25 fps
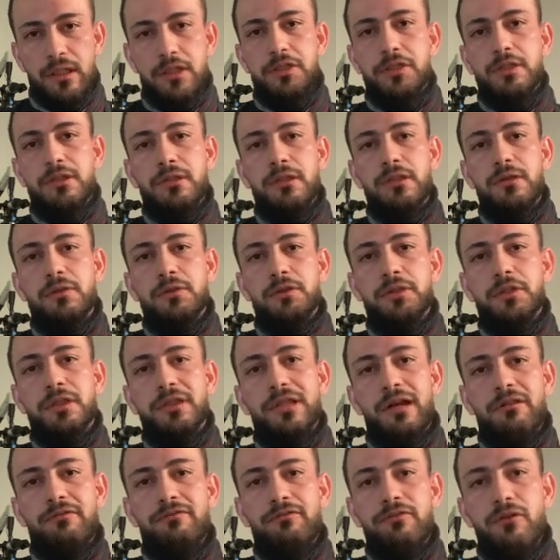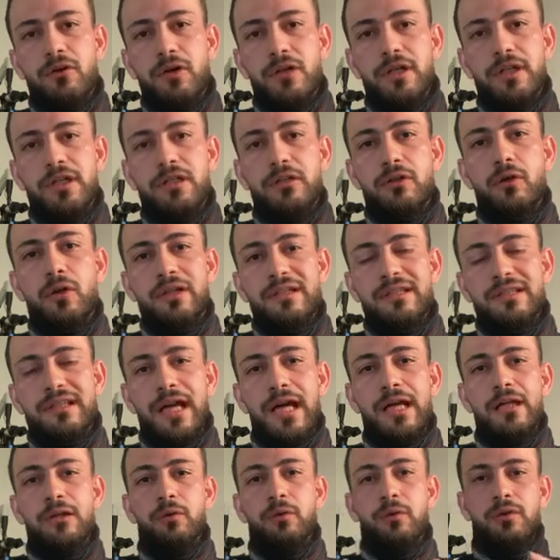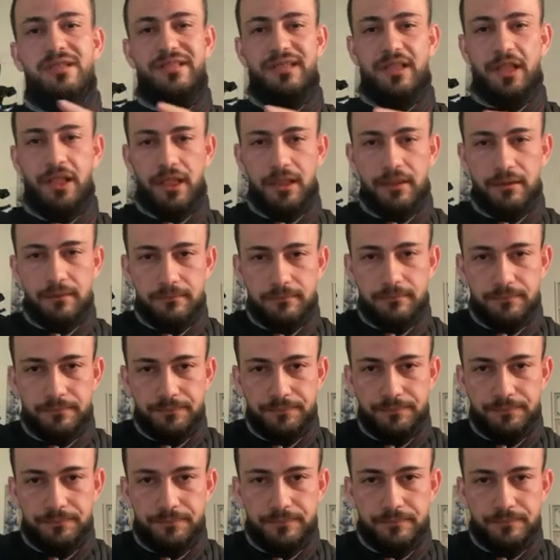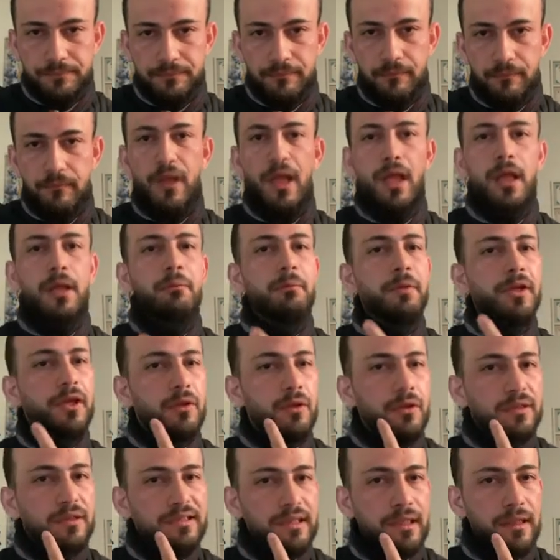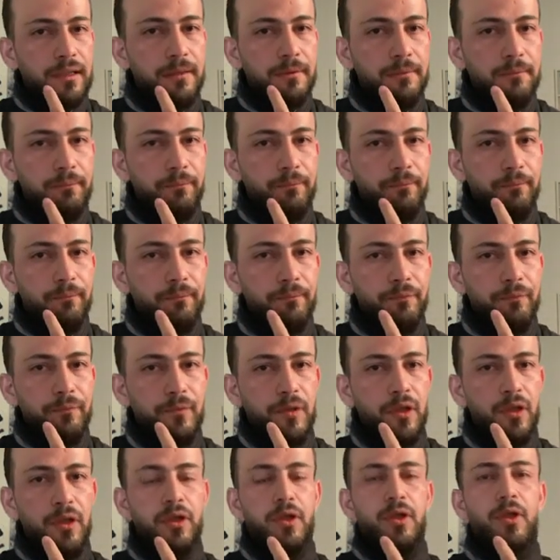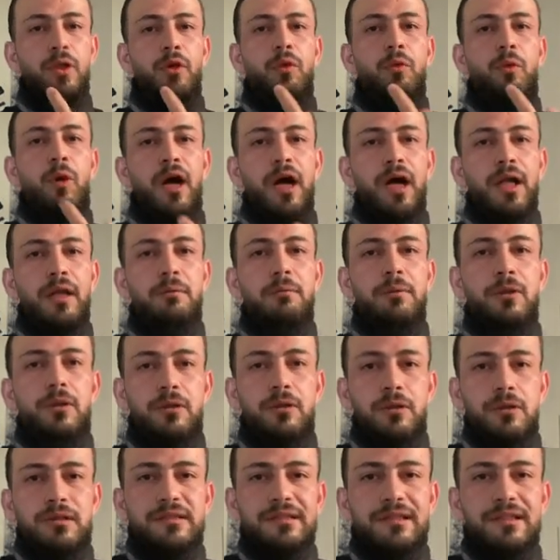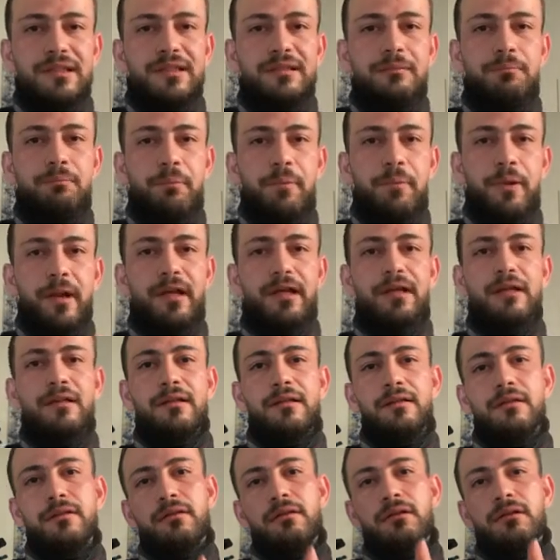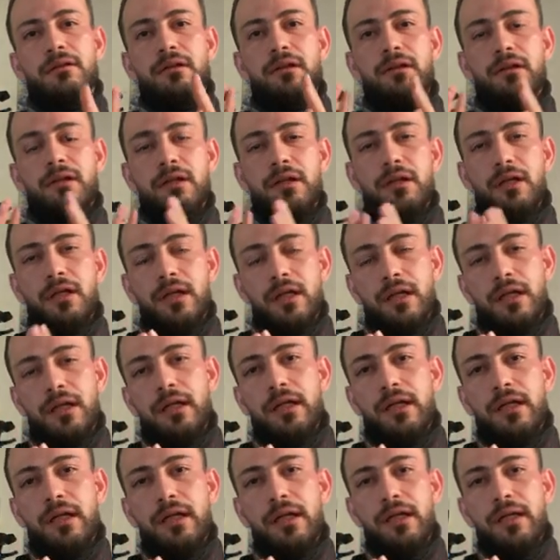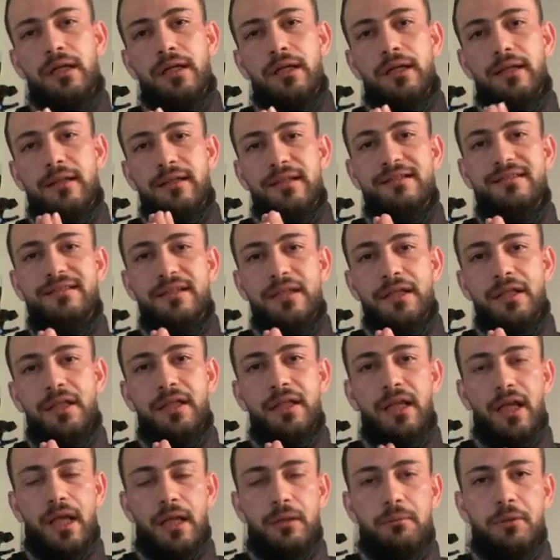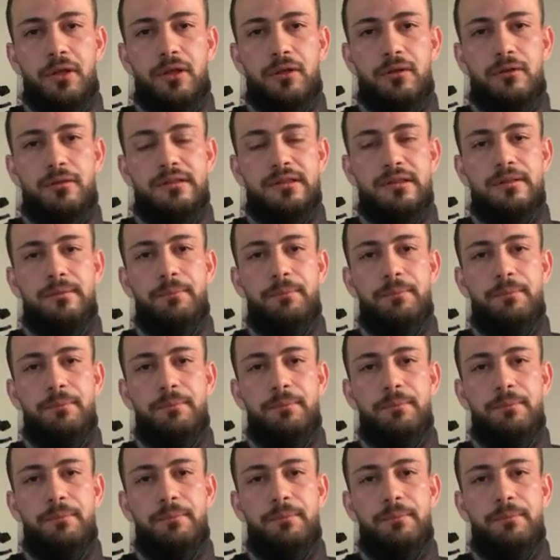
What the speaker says: You should avoid contact with skin, mucosa. Why? Because it burns the skin and mucosa.